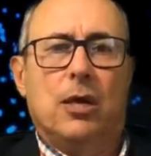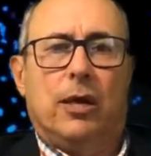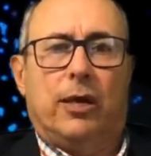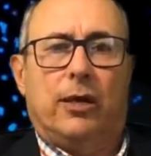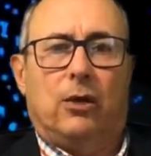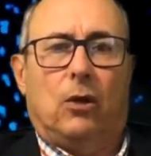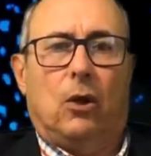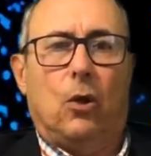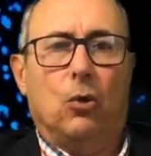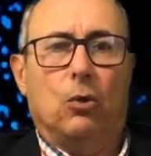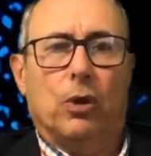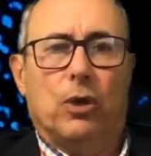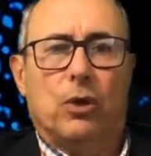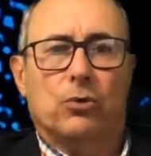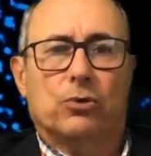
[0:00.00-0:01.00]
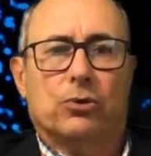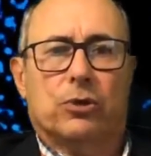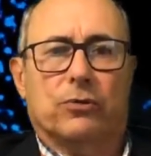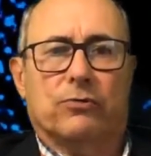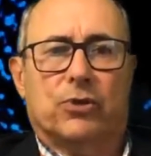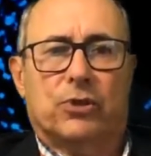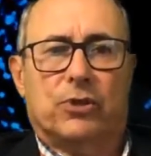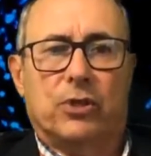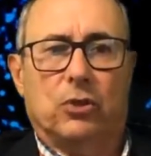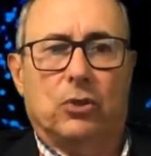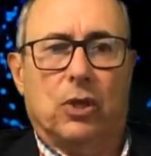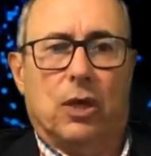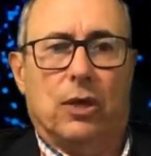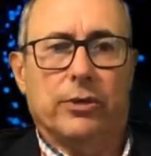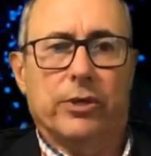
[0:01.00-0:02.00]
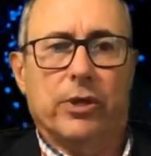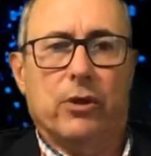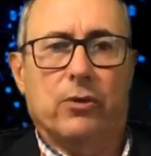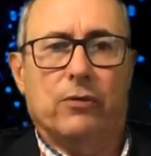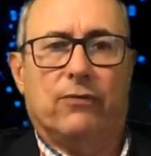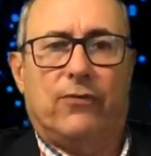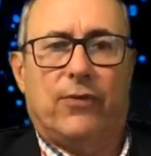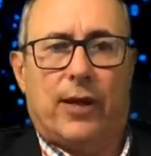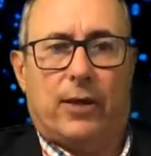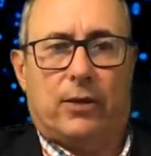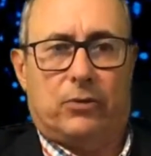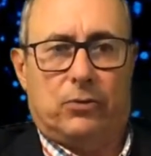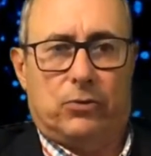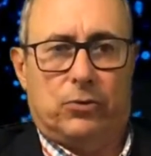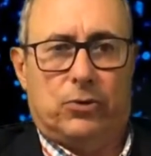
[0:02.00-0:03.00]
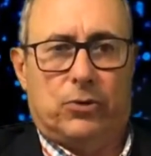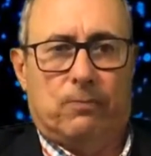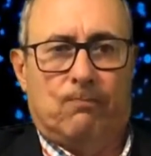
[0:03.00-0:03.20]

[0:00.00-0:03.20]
and a whole host of still unknown factors.